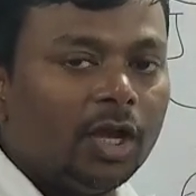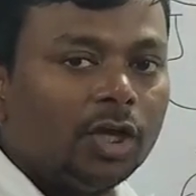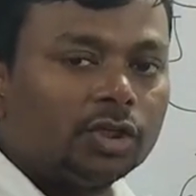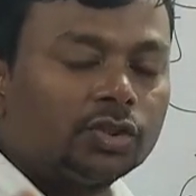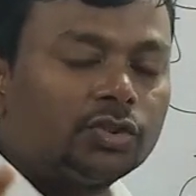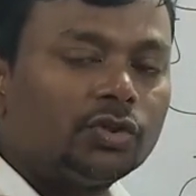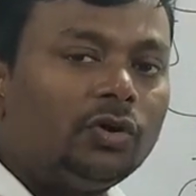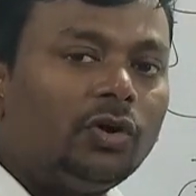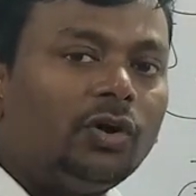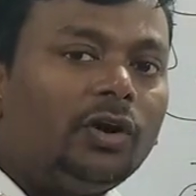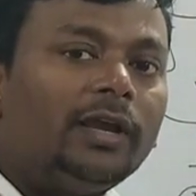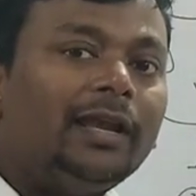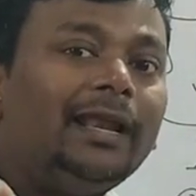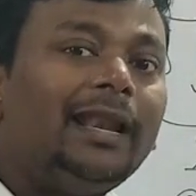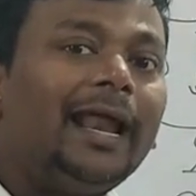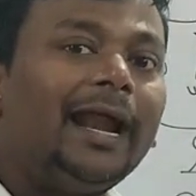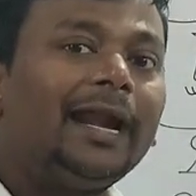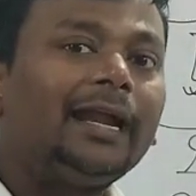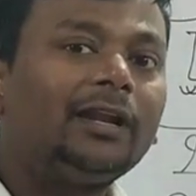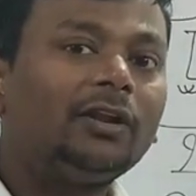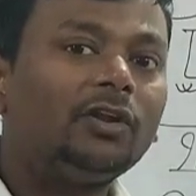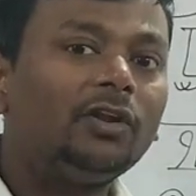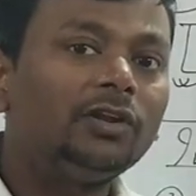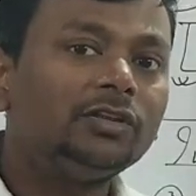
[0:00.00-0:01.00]
So
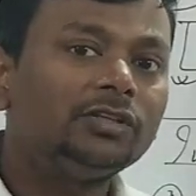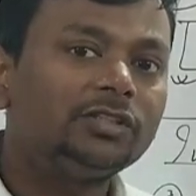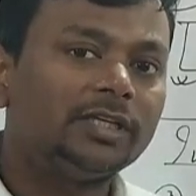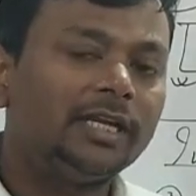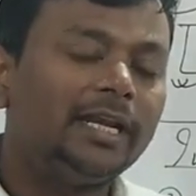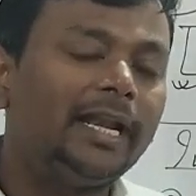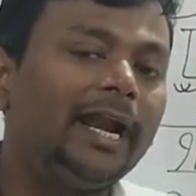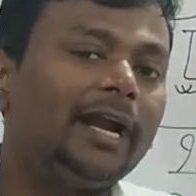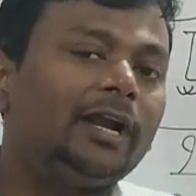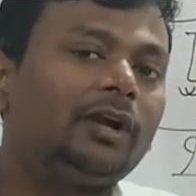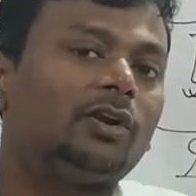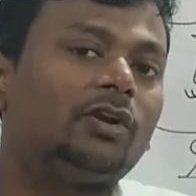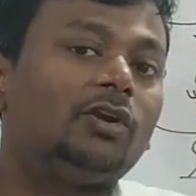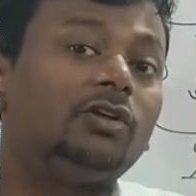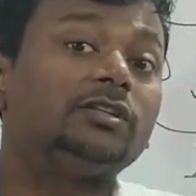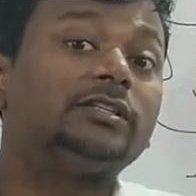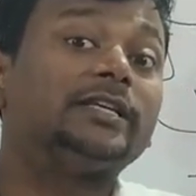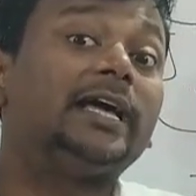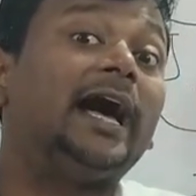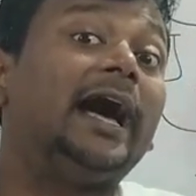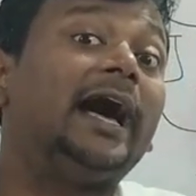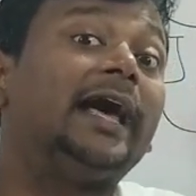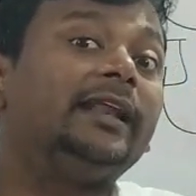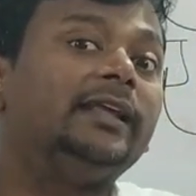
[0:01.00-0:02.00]
electrons
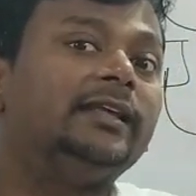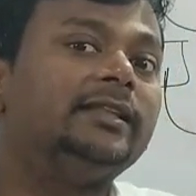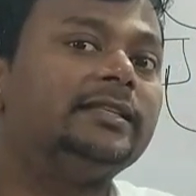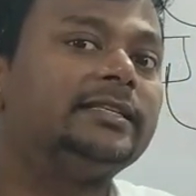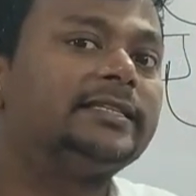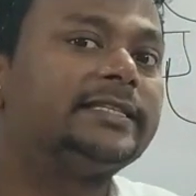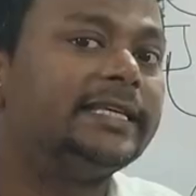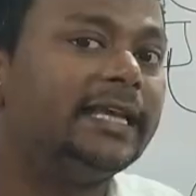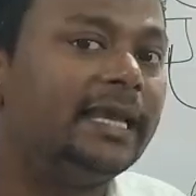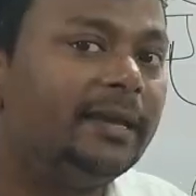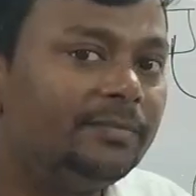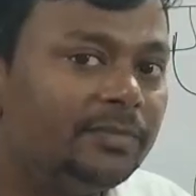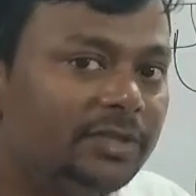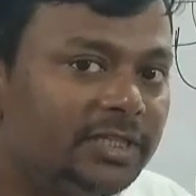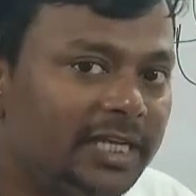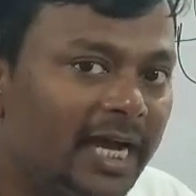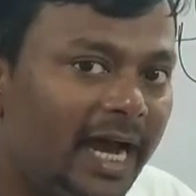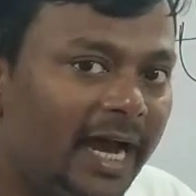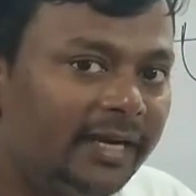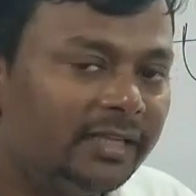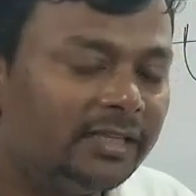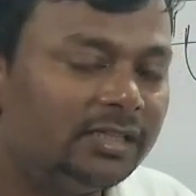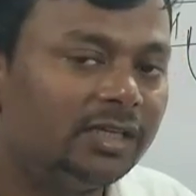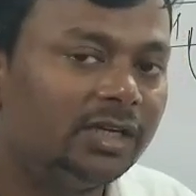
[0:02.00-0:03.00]
are in same
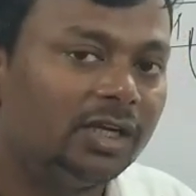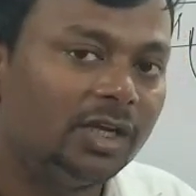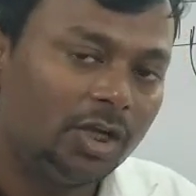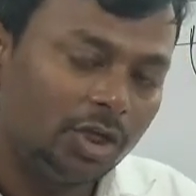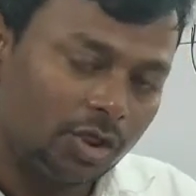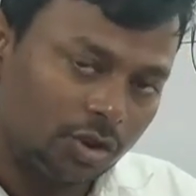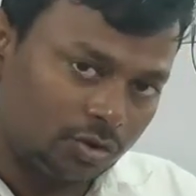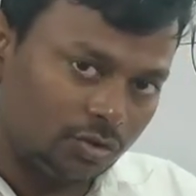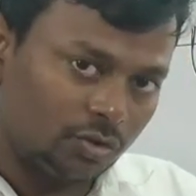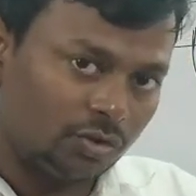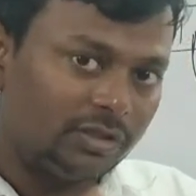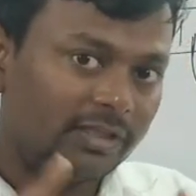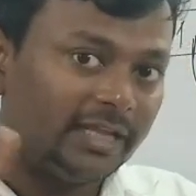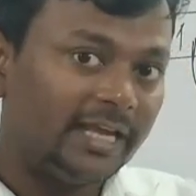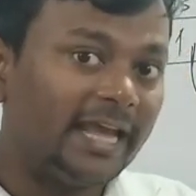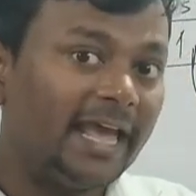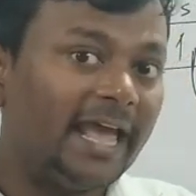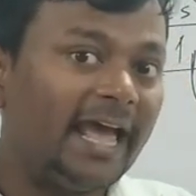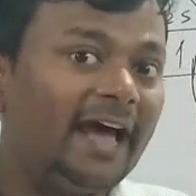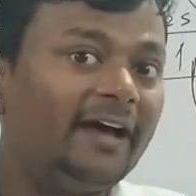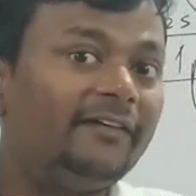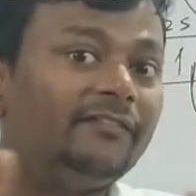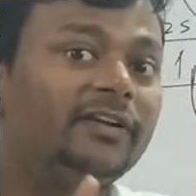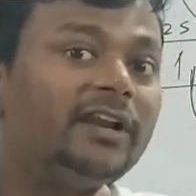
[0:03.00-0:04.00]
charge, so they
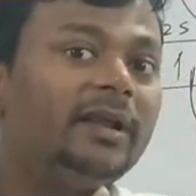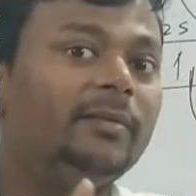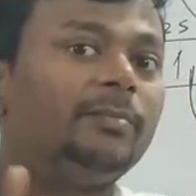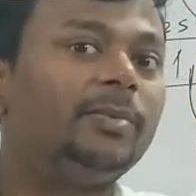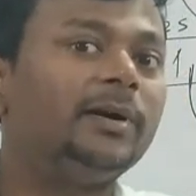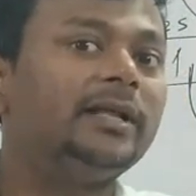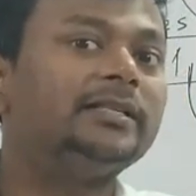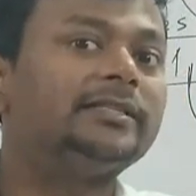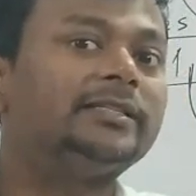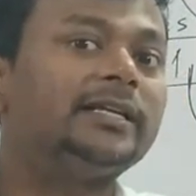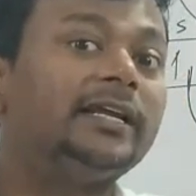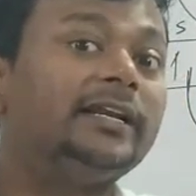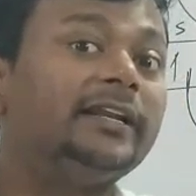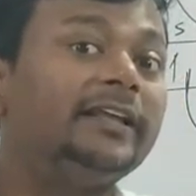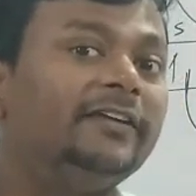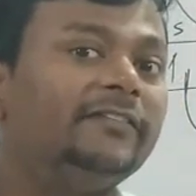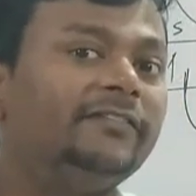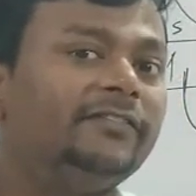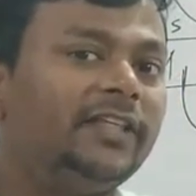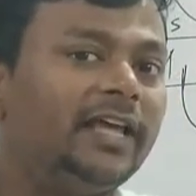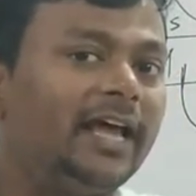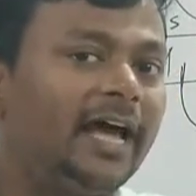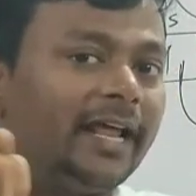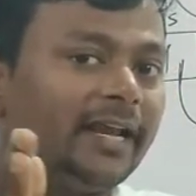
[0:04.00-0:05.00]
have repulsion
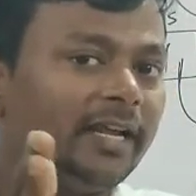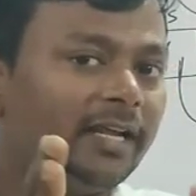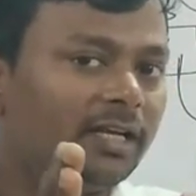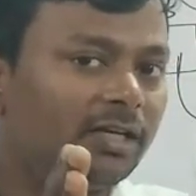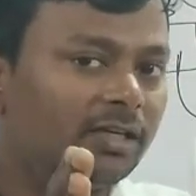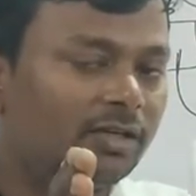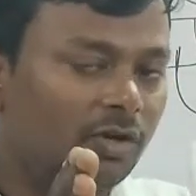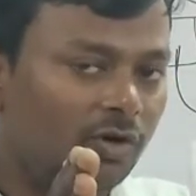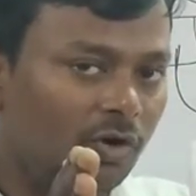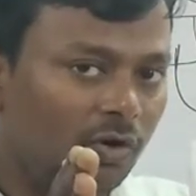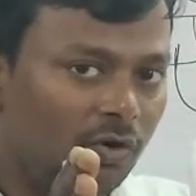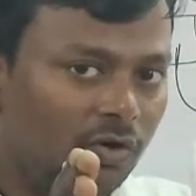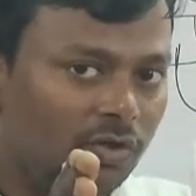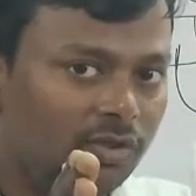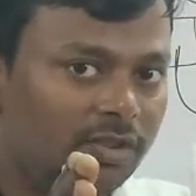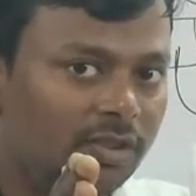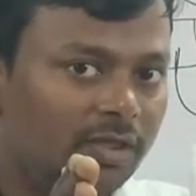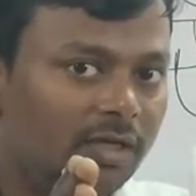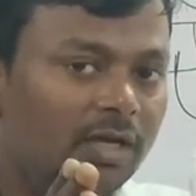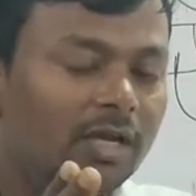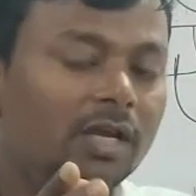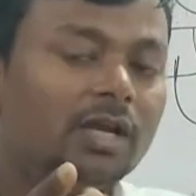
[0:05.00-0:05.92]
if they are in close.